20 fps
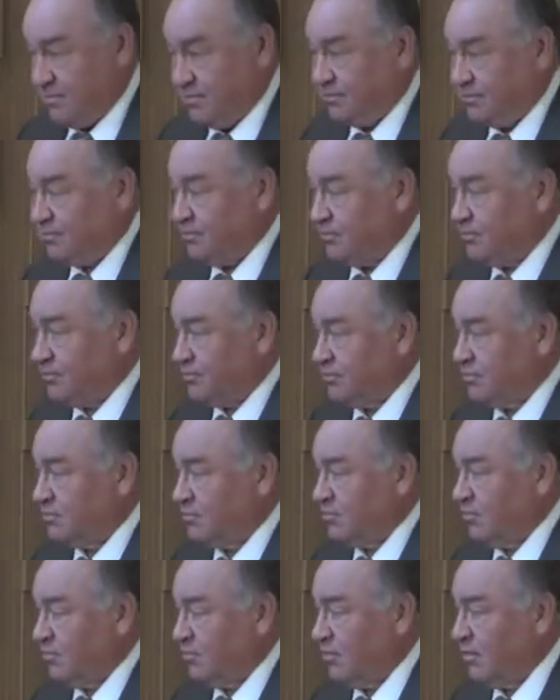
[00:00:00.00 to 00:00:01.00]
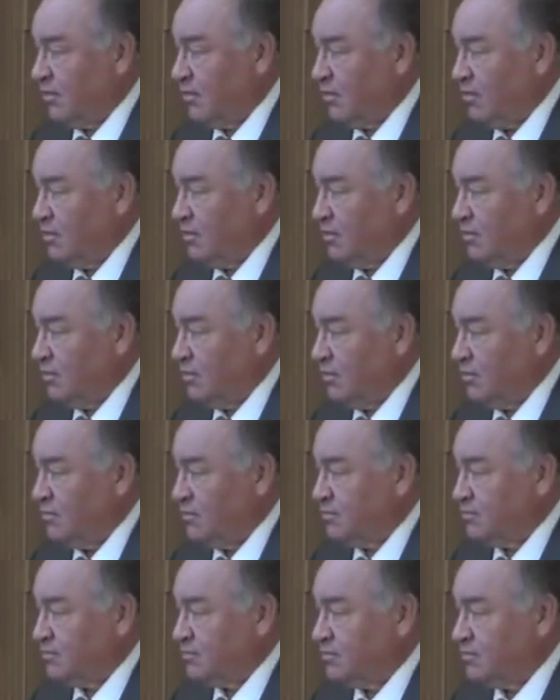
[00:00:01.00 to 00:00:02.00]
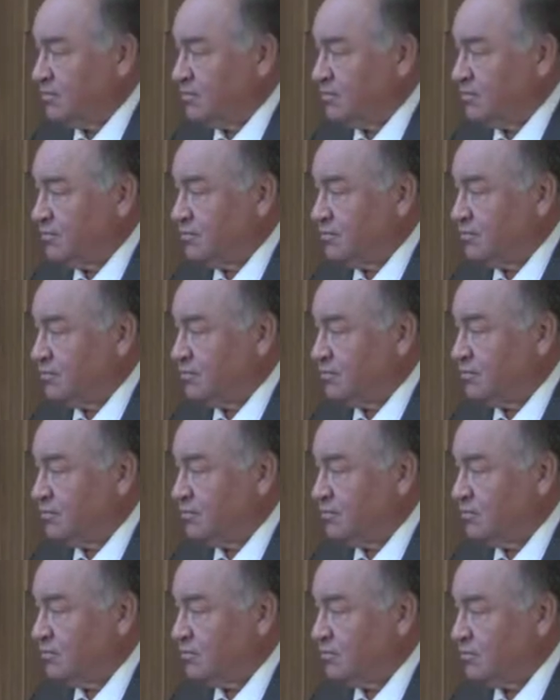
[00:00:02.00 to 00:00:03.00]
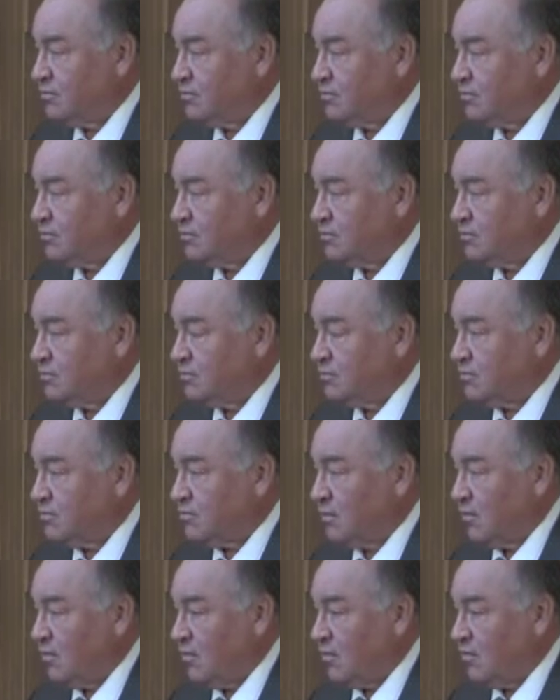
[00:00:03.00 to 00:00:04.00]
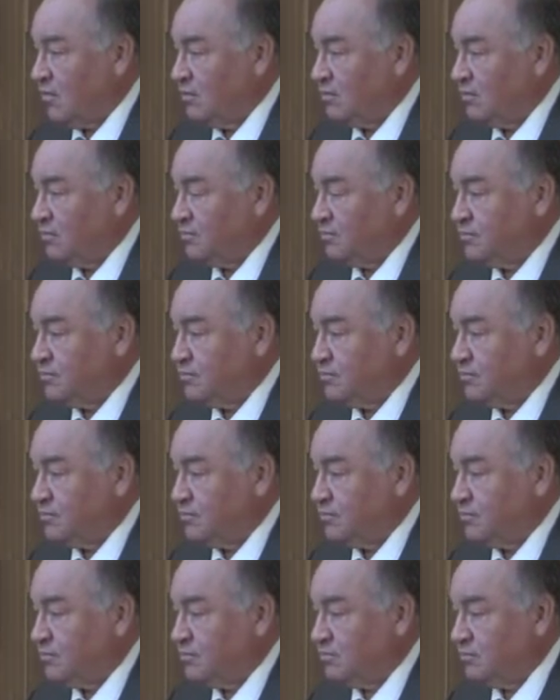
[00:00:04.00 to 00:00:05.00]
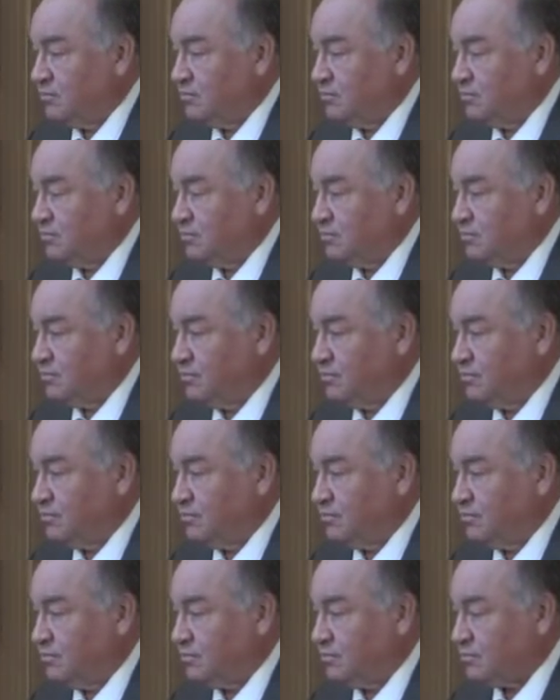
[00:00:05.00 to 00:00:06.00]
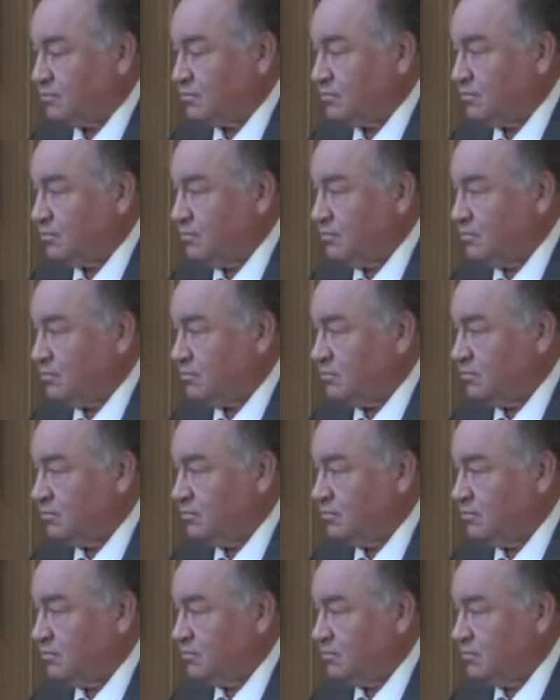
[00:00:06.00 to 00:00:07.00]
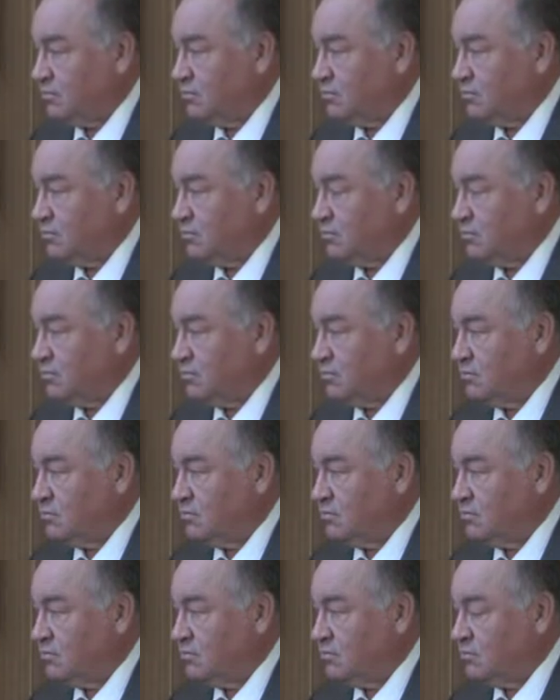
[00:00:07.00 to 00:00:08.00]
(silent)